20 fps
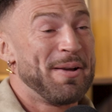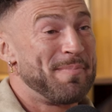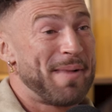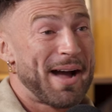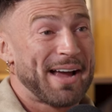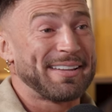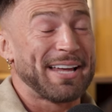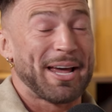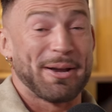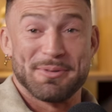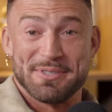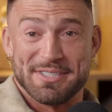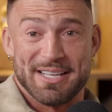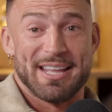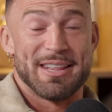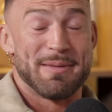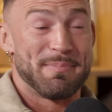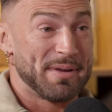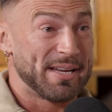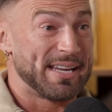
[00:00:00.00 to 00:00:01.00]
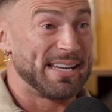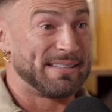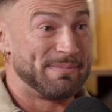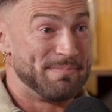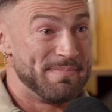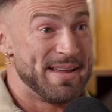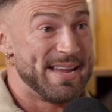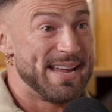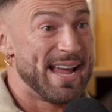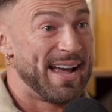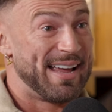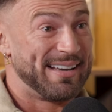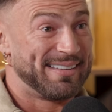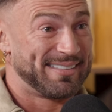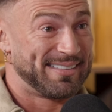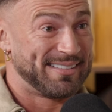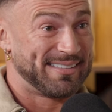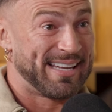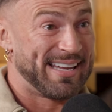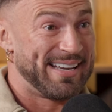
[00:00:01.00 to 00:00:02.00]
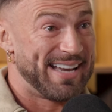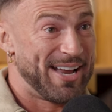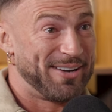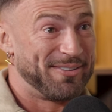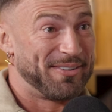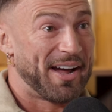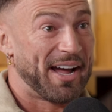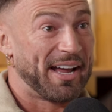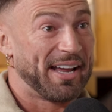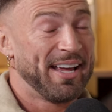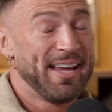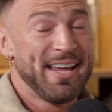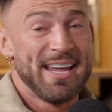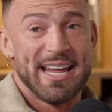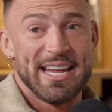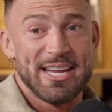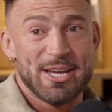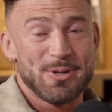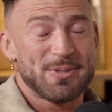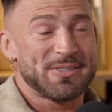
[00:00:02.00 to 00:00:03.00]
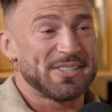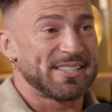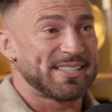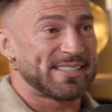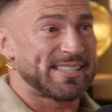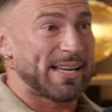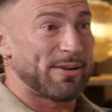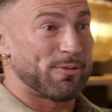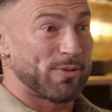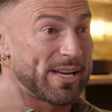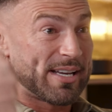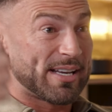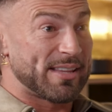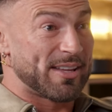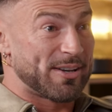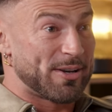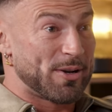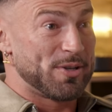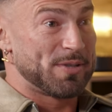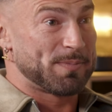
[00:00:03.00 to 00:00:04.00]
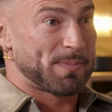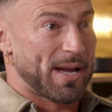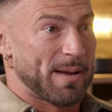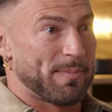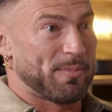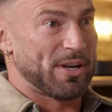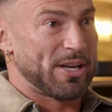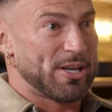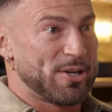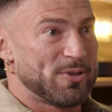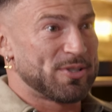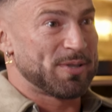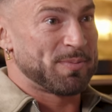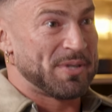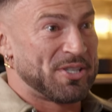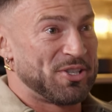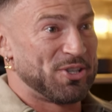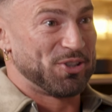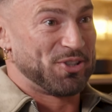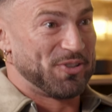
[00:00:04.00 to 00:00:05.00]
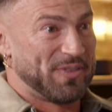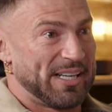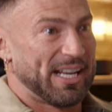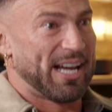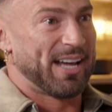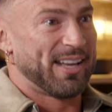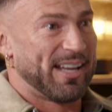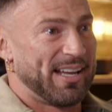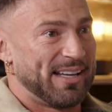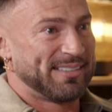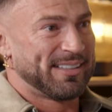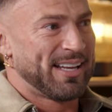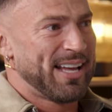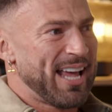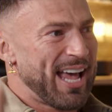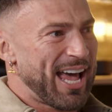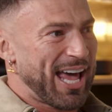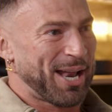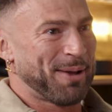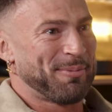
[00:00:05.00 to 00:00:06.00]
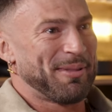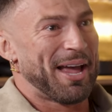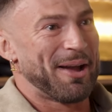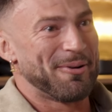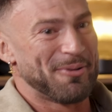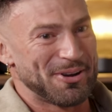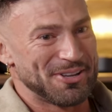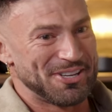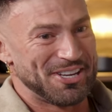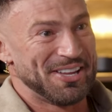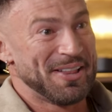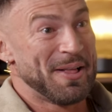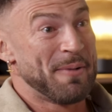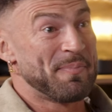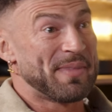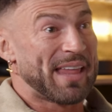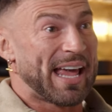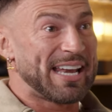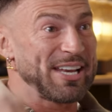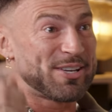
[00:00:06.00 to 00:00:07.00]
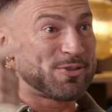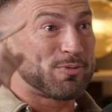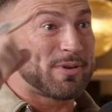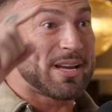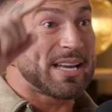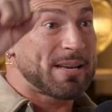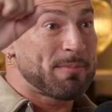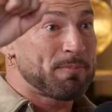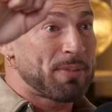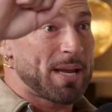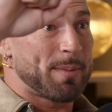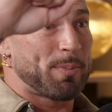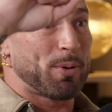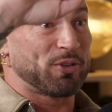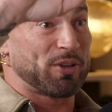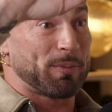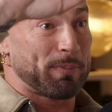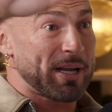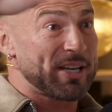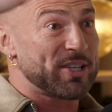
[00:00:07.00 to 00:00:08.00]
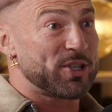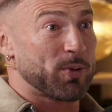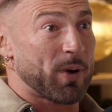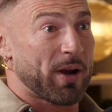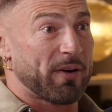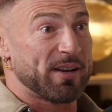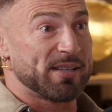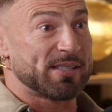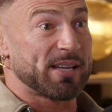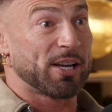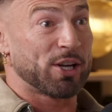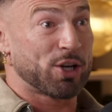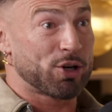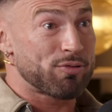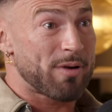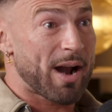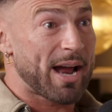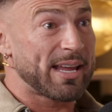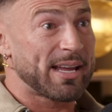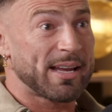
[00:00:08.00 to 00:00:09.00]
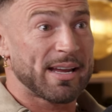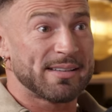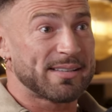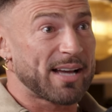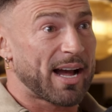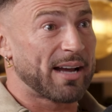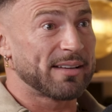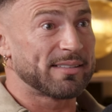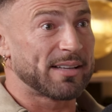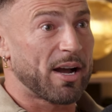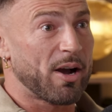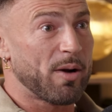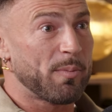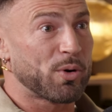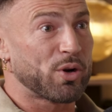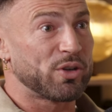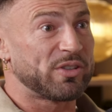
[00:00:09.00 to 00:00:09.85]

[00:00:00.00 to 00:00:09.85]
my dad was like the biggest meathead, skinhead, right? He used to sit reading the newspaper and it used to be shuddering like this. And I'm like, and he's reading people's obituaries and crying his eyes out